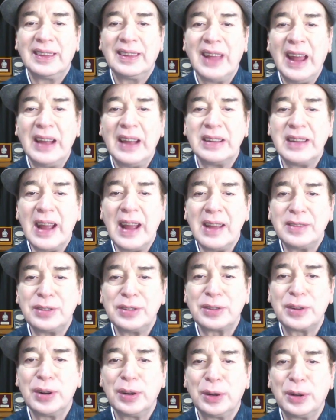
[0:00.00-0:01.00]

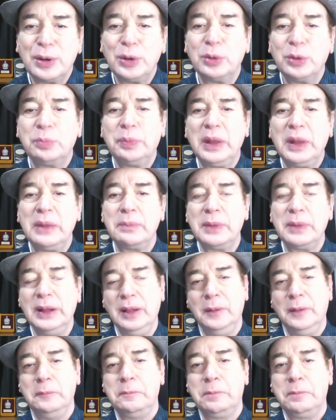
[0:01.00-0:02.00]
attached to people.
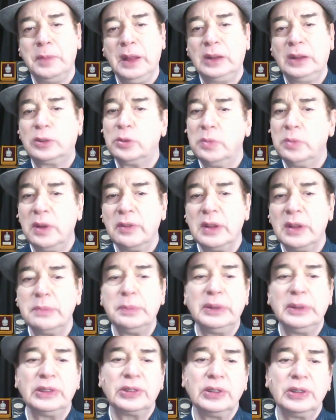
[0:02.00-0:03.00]
It could be one
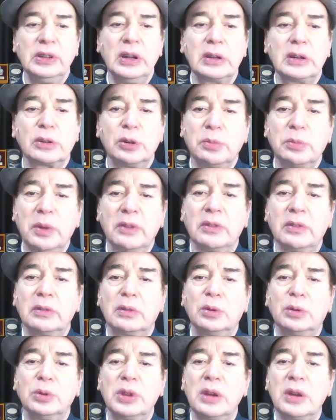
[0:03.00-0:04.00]
person, it could be
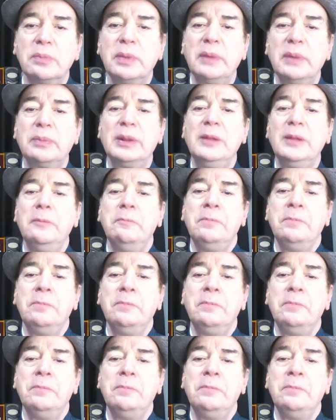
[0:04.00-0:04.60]
two, three people.